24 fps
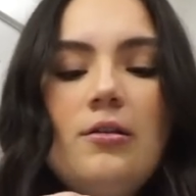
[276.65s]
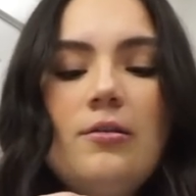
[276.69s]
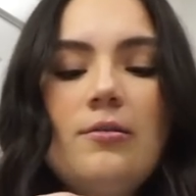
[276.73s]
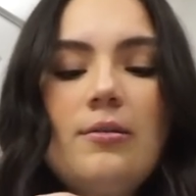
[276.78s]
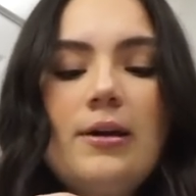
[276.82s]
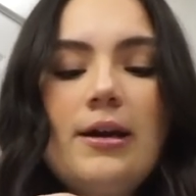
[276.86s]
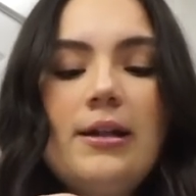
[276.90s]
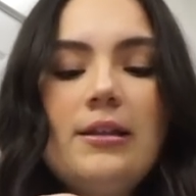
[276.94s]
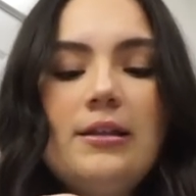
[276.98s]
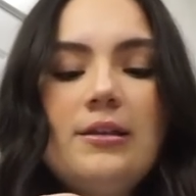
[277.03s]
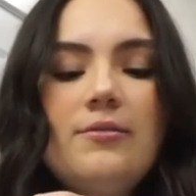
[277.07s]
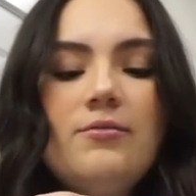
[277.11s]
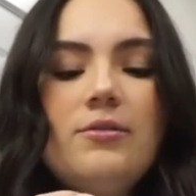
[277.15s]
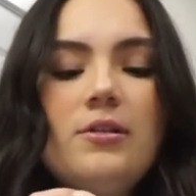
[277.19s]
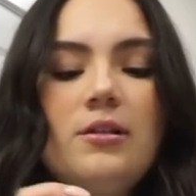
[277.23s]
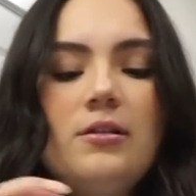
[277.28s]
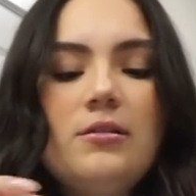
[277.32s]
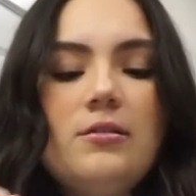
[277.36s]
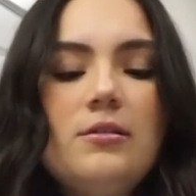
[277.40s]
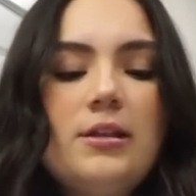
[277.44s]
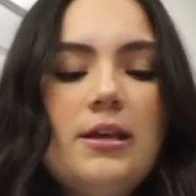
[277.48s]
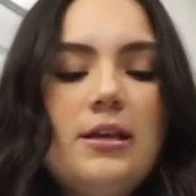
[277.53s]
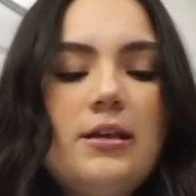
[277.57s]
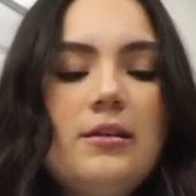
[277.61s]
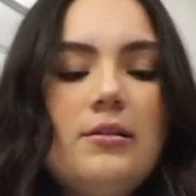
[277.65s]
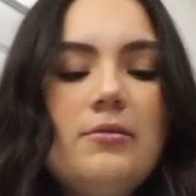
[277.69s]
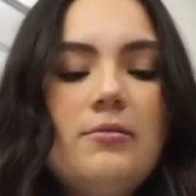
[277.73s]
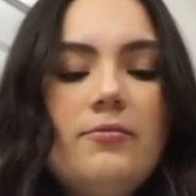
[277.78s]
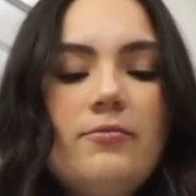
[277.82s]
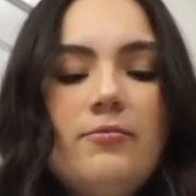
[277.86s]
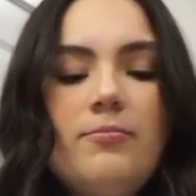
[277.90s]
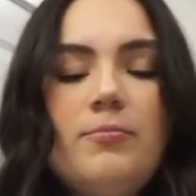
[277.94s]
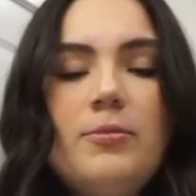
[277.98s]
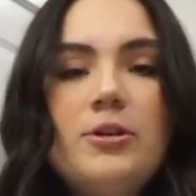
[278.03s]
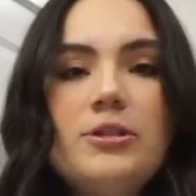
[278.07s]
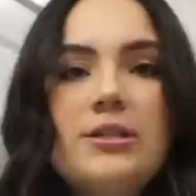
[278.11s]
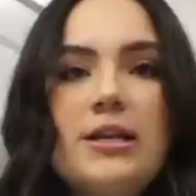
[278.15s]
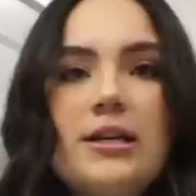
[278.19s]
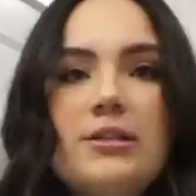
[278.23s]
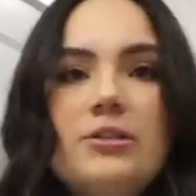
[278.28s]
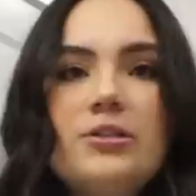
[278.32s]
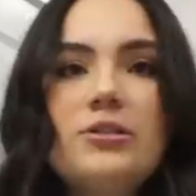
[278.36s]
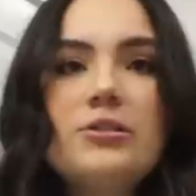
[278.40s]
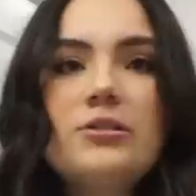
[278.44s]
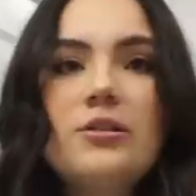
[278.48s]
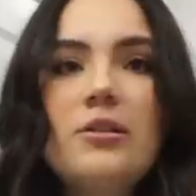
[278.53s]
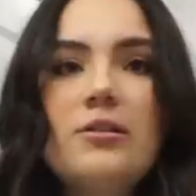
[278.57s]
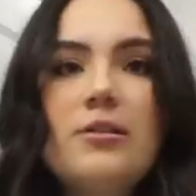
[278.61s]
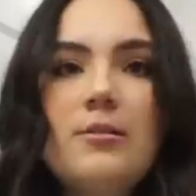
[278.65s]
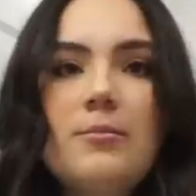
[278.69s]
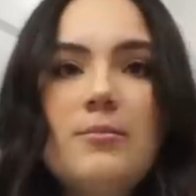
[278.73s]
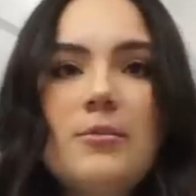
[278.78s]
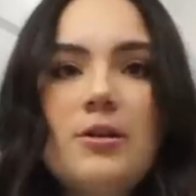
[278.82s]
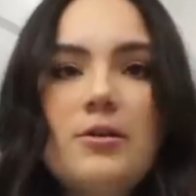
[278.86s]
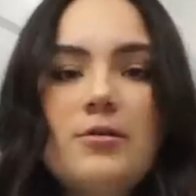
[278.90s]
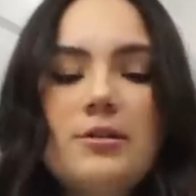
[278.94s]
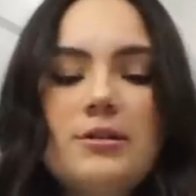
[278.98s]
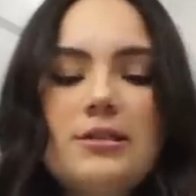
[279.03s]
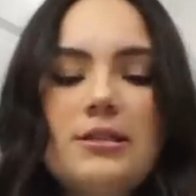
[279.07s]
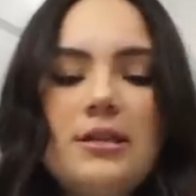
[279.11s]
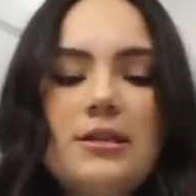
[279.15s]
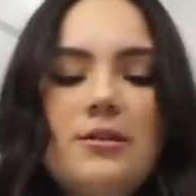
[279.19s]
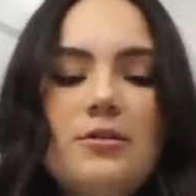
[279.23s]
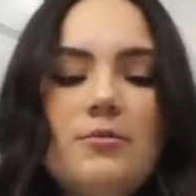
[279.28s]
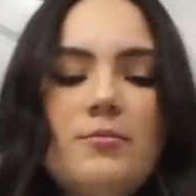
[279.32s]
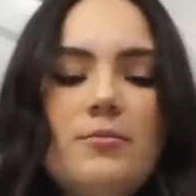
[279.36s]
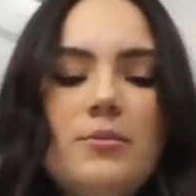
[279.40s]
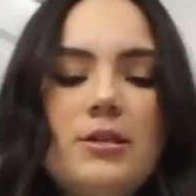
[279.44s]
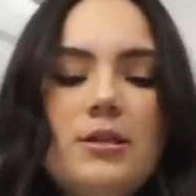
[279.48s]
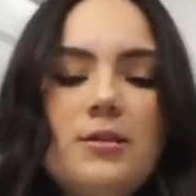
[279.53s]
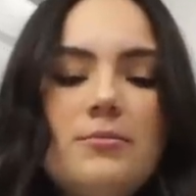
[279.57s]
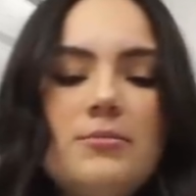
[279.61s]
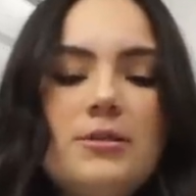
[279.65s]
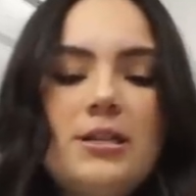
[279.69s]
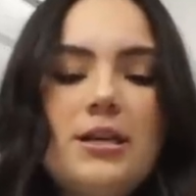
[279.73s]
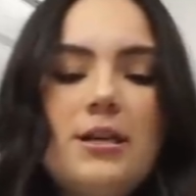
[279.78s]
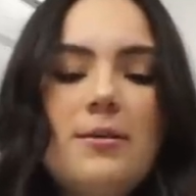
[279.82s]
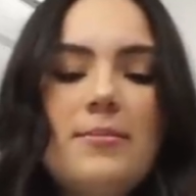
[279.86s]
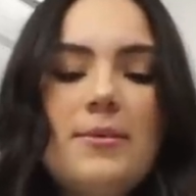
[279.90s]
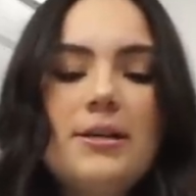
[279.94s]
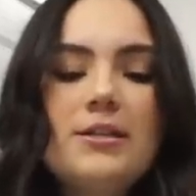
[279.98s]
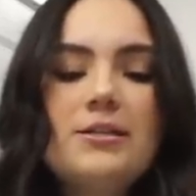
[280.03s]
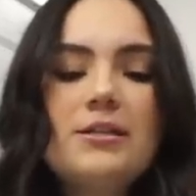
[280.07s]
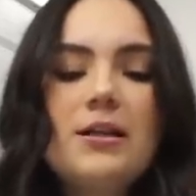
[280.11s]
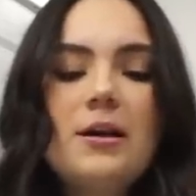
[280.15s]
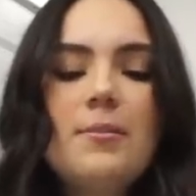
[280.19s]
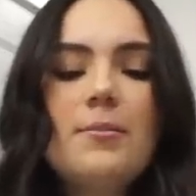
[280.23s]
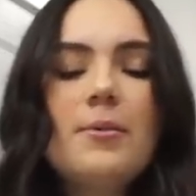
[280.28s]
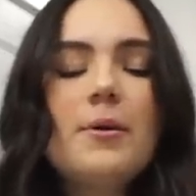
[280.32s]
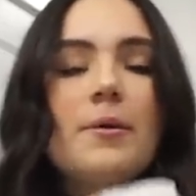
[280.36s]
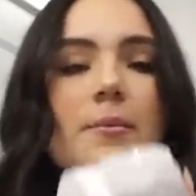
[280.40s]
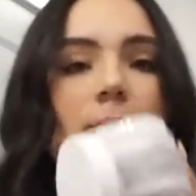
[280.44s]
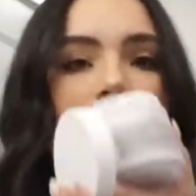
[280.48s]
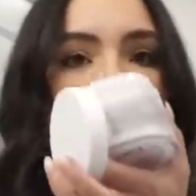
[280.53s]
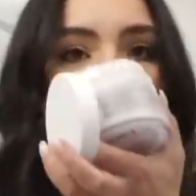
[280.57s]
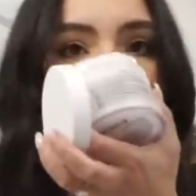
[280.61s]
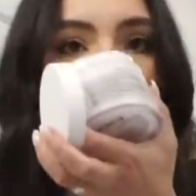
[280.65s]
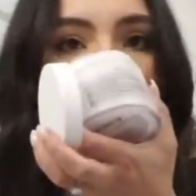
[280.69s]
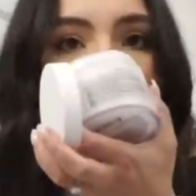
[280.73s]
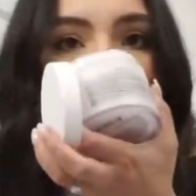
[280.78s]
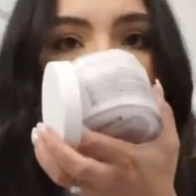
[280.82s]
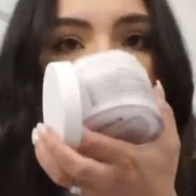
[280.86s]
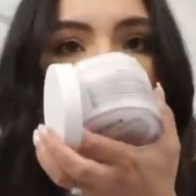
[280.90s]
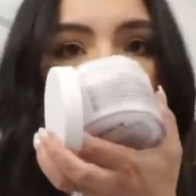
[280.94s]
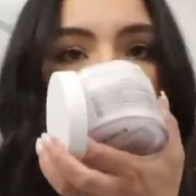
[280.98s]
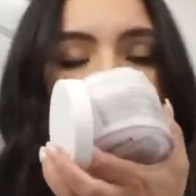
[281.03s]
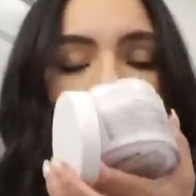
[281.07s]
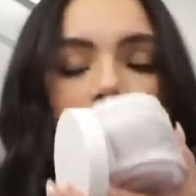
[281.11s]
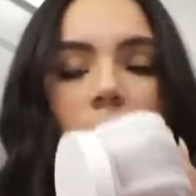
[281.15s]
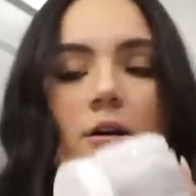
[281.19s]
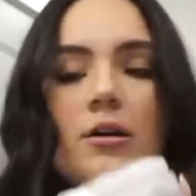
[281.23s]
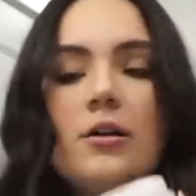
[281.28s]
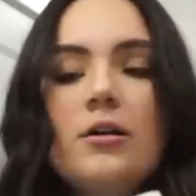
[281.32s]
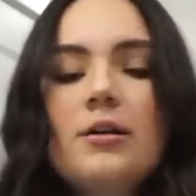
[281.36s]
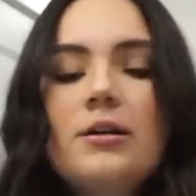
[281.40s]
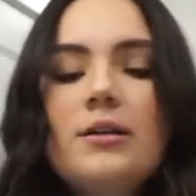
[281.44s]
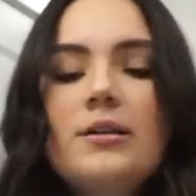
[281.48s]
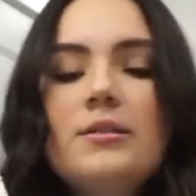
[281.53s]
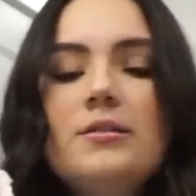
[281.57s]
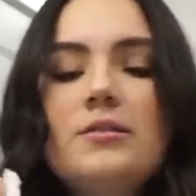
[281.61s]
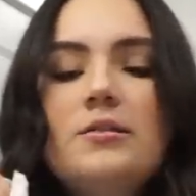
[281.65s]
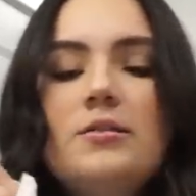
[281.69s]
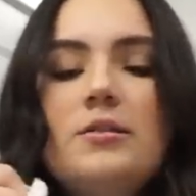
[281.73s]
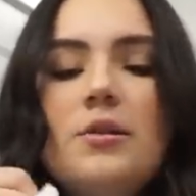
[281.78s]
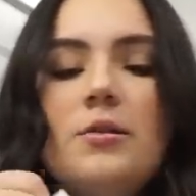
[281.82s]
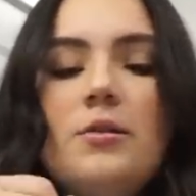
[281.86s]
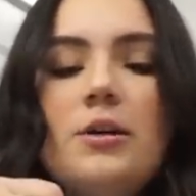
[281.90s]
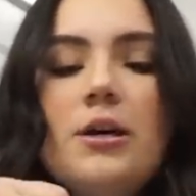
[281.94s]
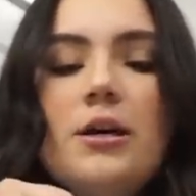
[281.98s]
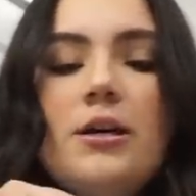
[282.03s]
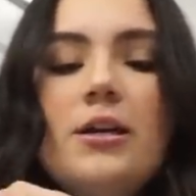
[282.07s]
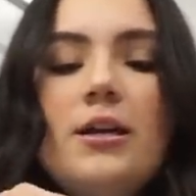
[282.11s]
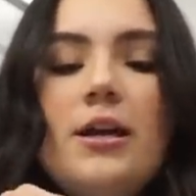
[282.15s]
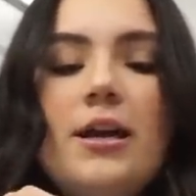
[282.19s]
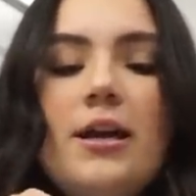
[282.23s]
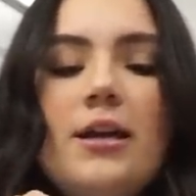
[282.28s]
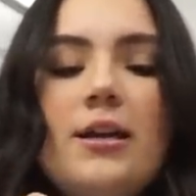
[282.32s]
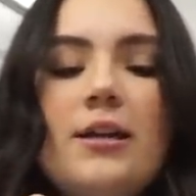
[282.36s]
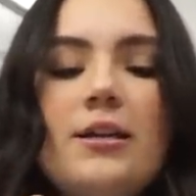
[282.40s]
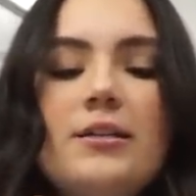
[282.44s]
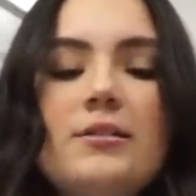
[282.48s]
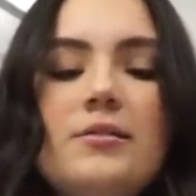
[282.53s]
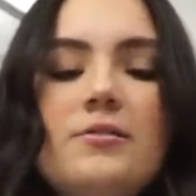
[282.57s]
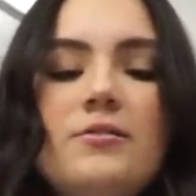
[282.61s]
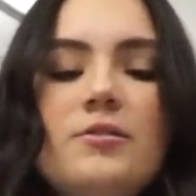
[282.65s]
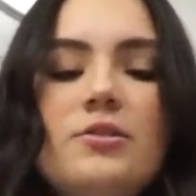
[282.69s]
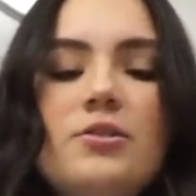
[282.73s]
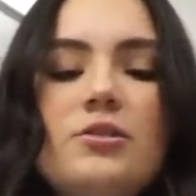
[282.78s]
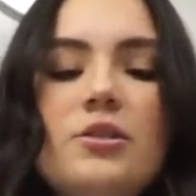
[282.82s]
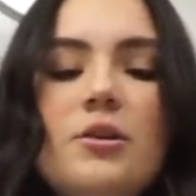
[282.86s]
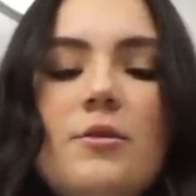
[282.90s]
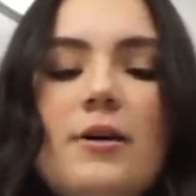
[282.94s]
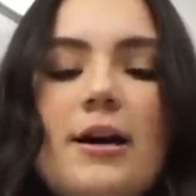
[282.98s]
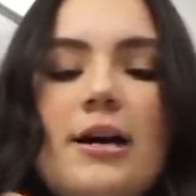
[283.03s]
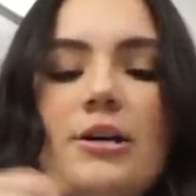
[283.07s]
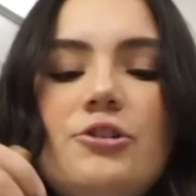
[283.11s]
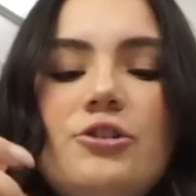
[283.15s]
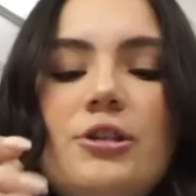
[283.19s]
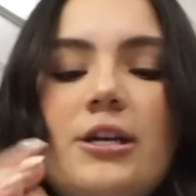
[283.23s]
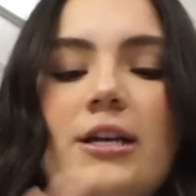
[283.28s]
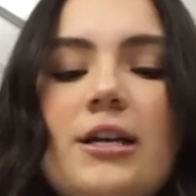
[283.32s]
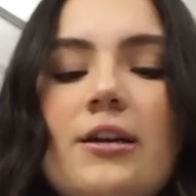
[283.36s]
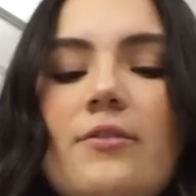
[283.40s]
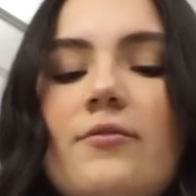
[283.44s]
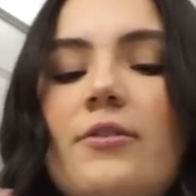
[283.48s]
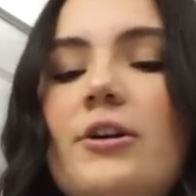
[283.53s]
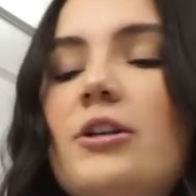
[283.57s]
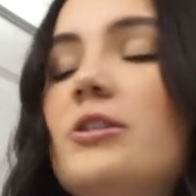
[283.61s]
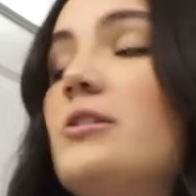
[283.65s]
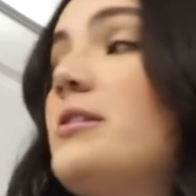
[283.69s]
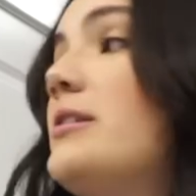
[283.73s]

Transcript: I leave the like protectors on them though because I don't want them to get messed up. Oh, it's so good and it's so hydrating for your